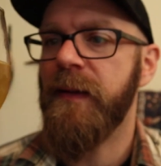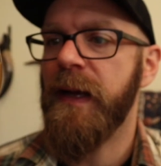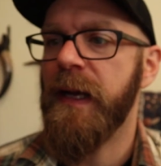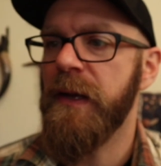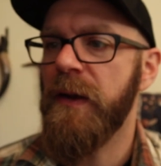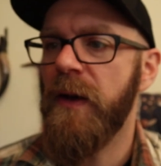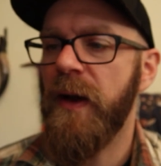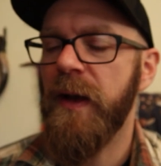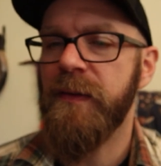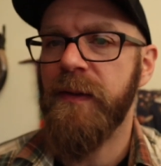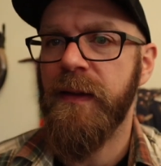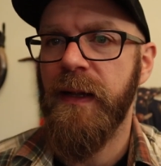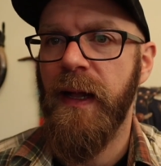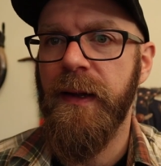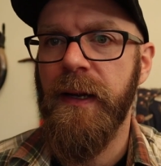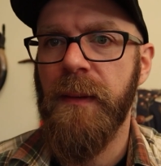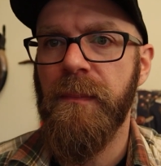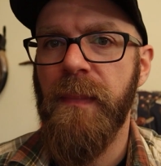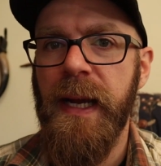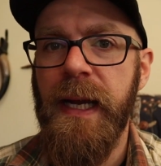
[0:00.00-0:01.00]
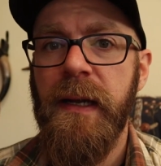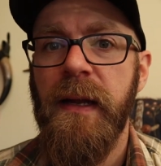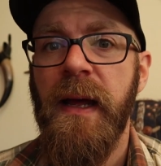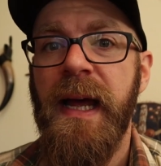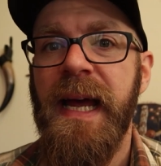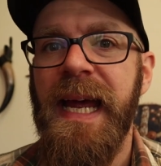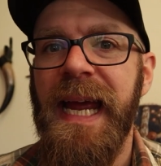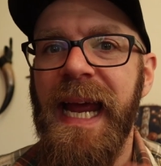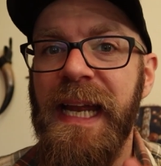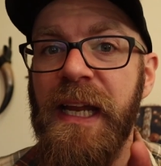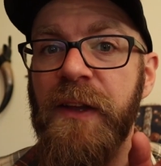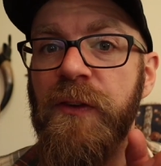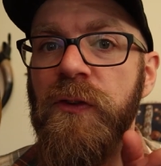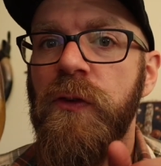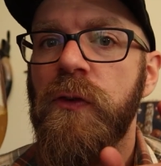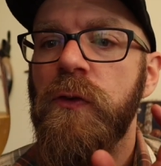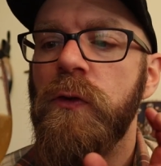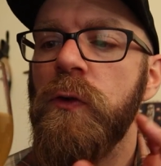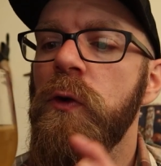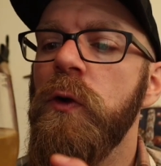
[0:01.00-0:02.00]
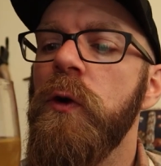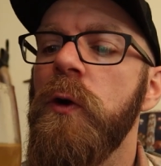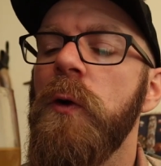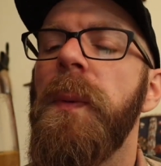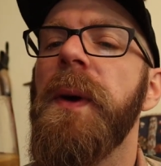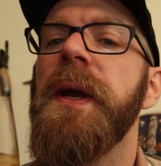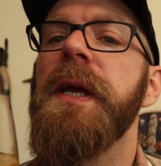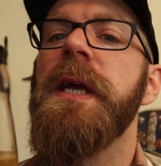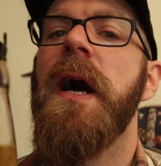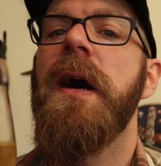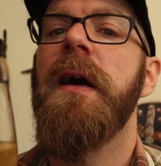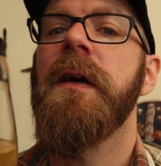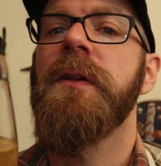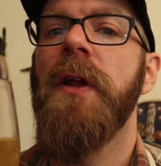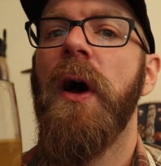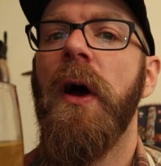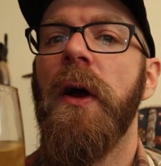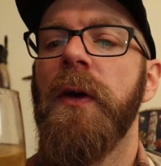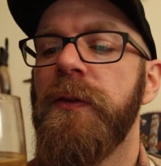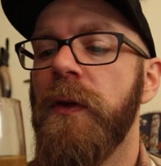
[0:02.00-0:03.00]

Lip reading: like a nice cloudy mead. It is super young though,